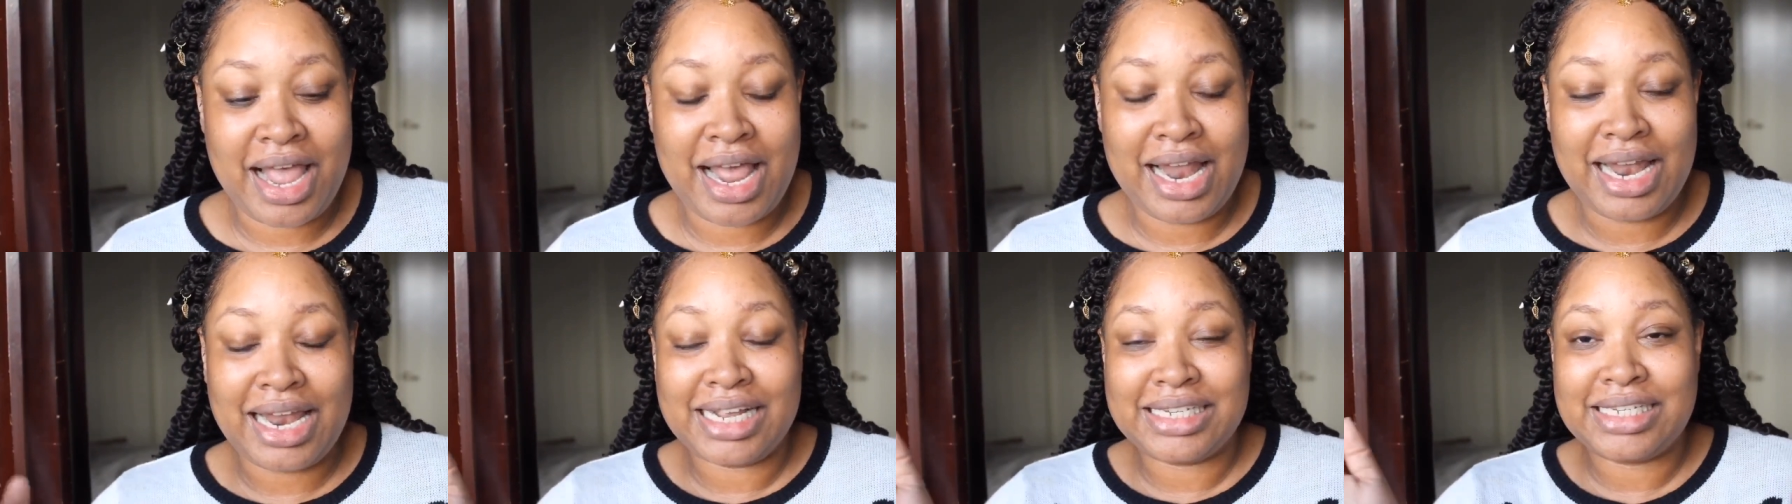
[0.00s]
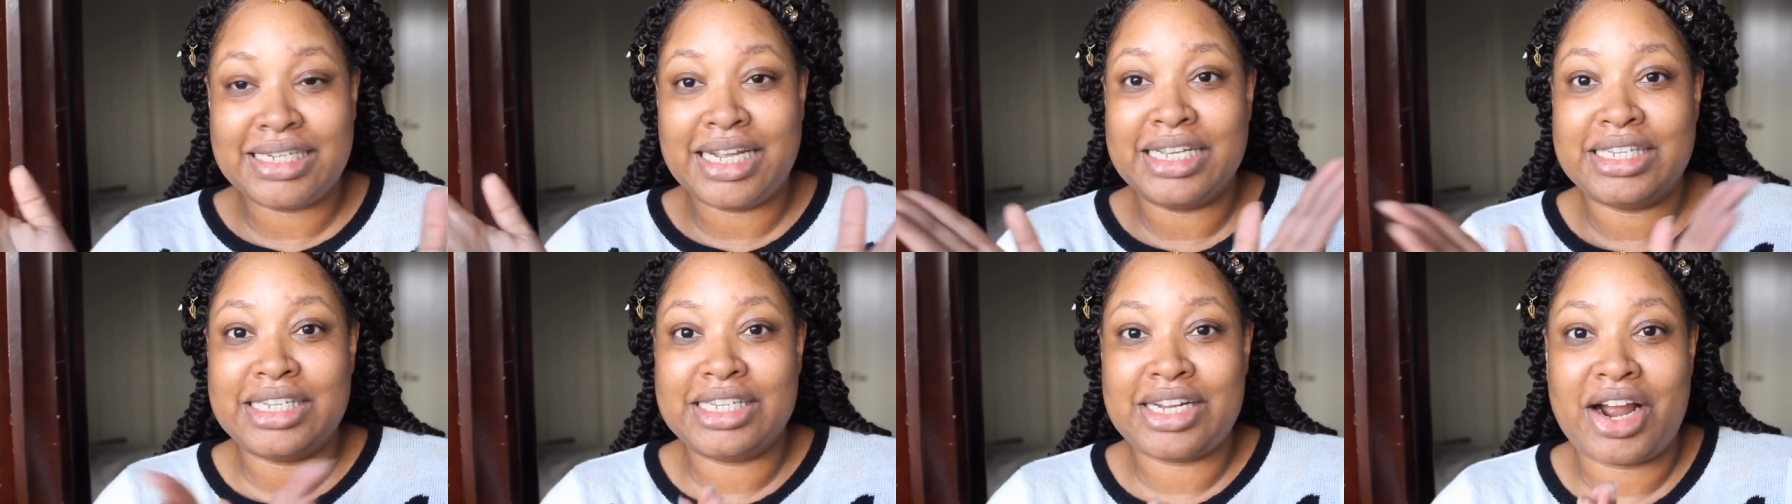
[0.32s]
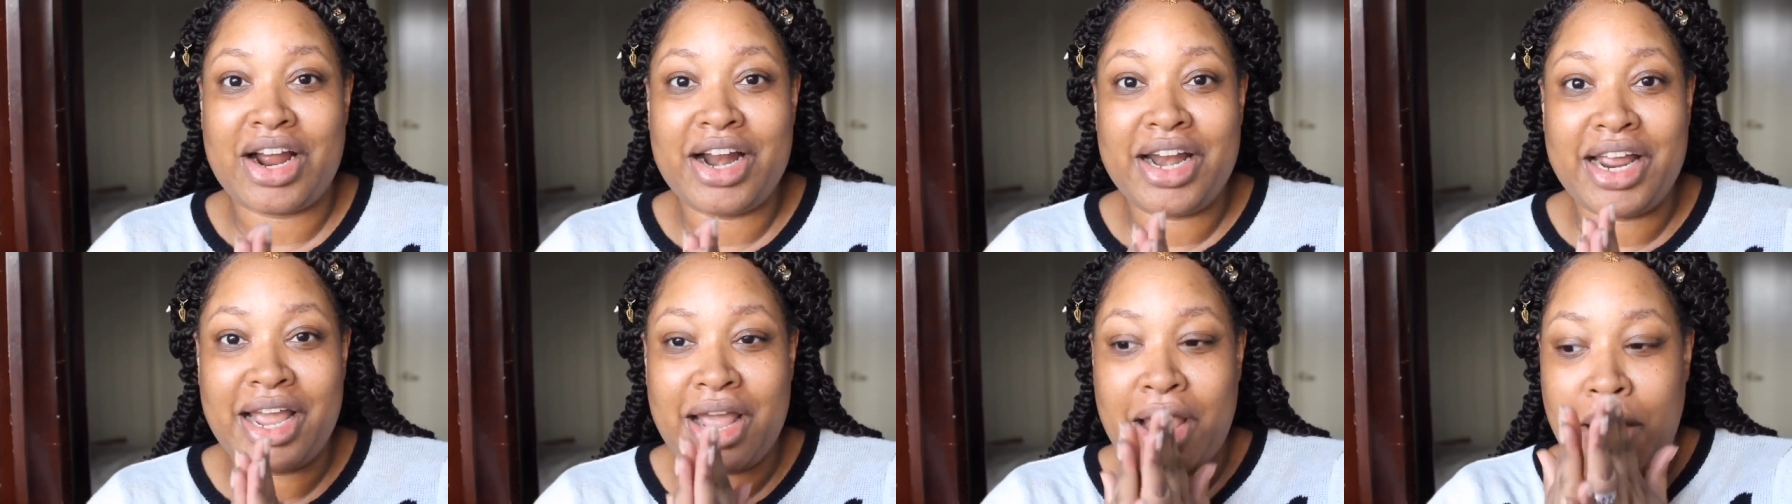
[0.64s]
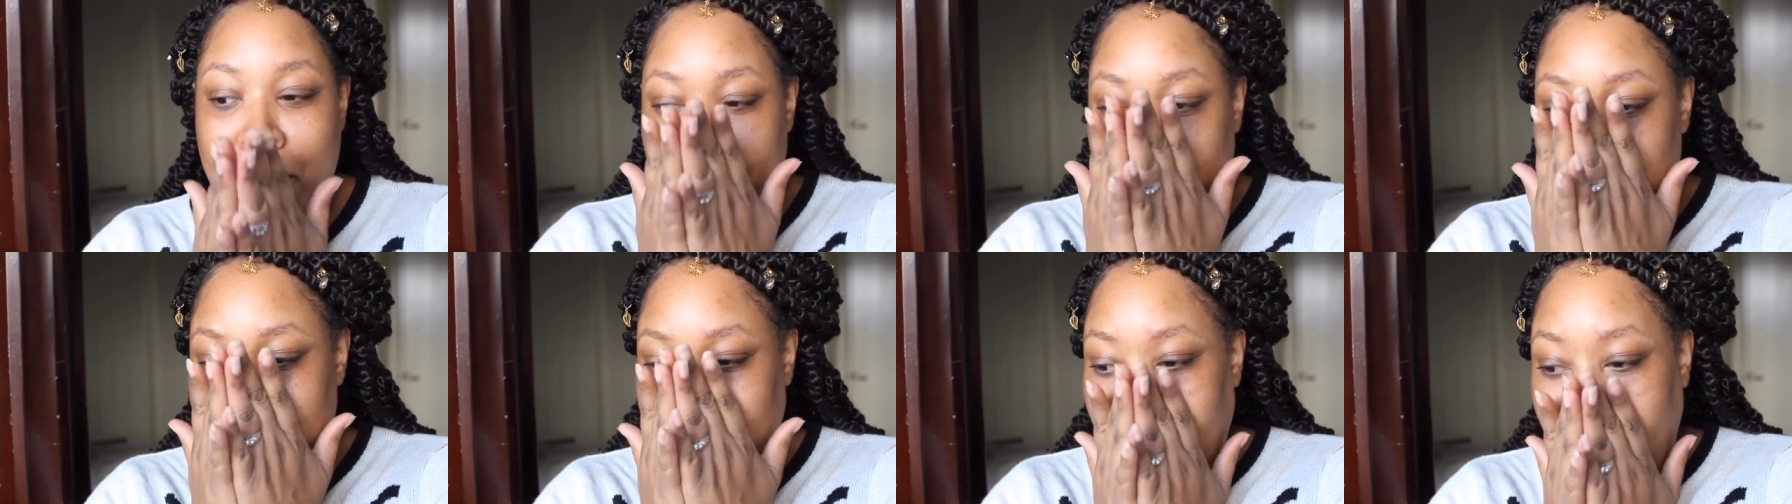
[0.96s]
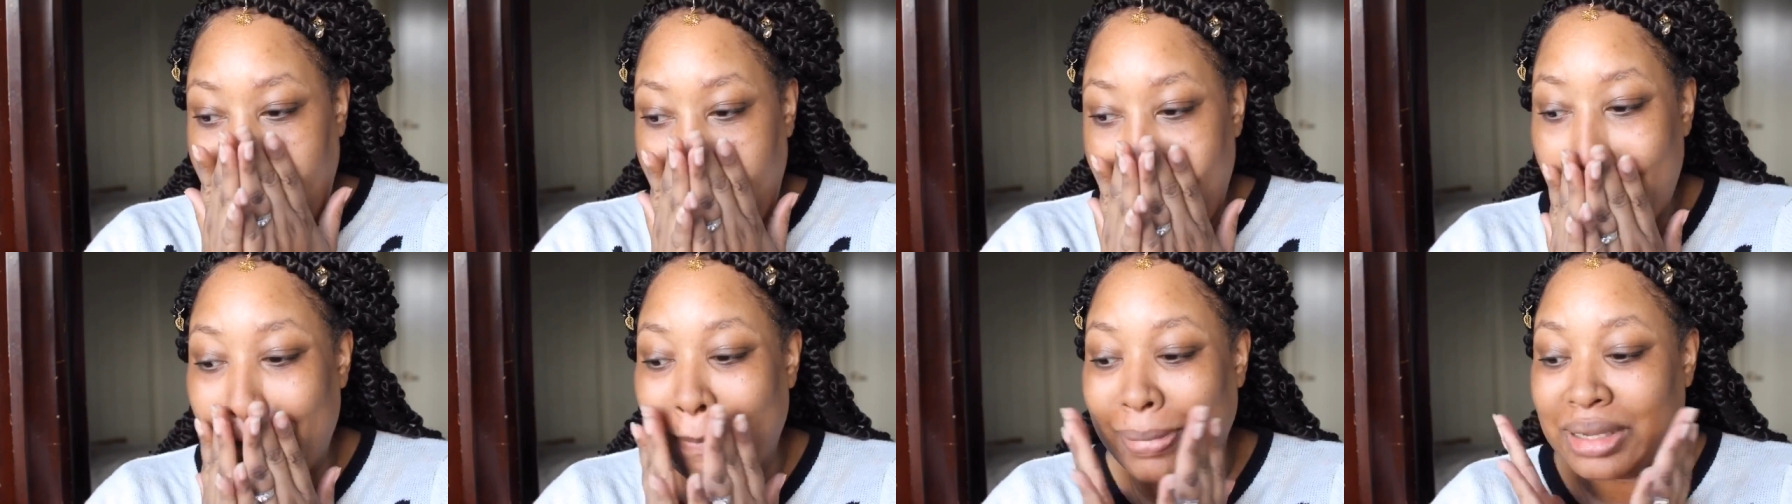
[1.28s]
Let's get started. I'm
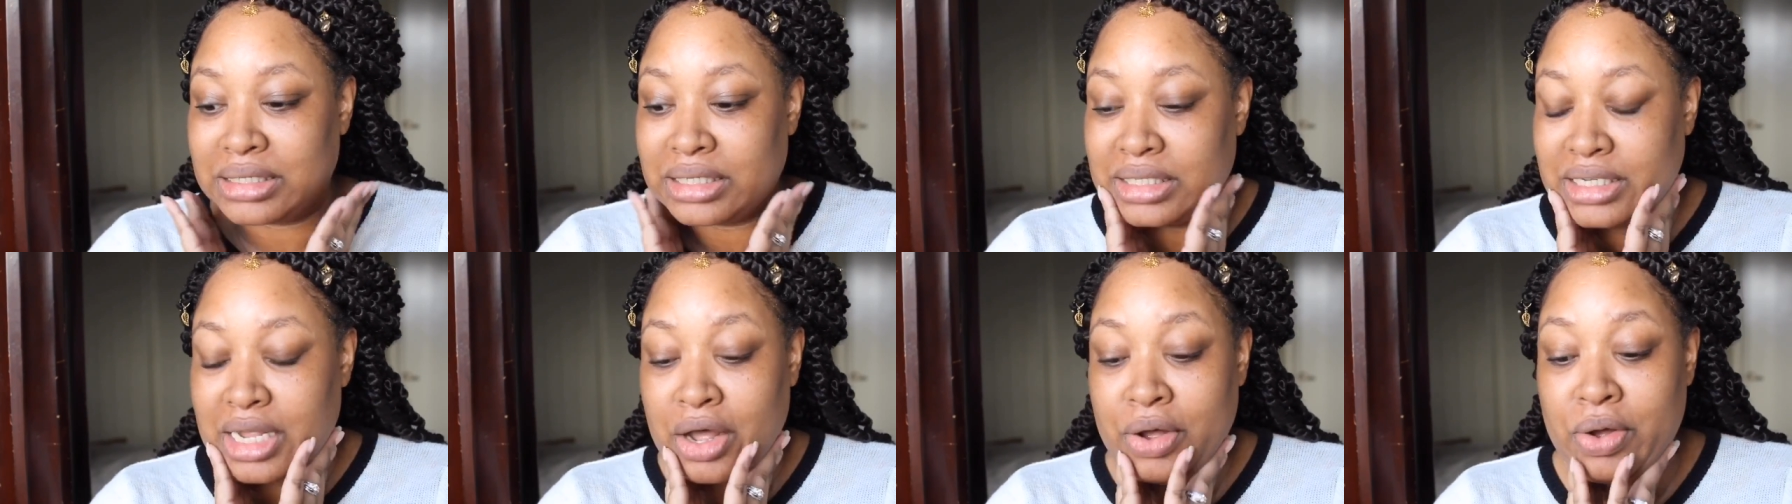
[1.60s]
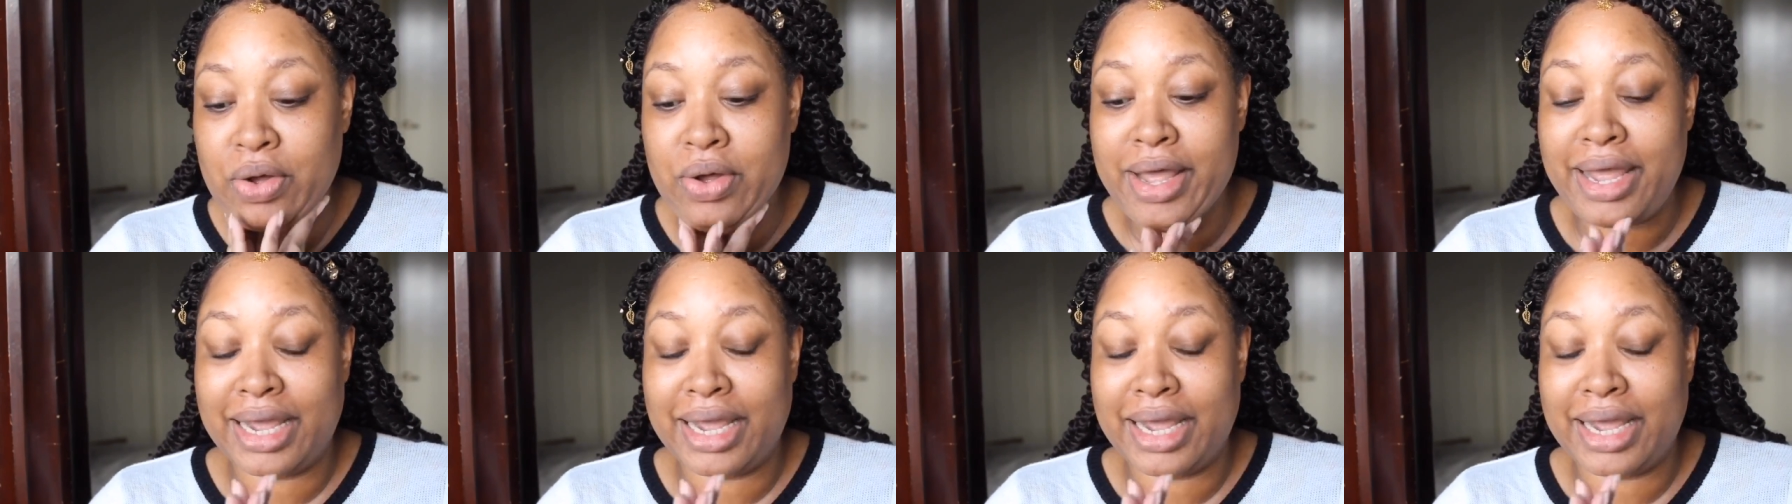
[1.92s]
so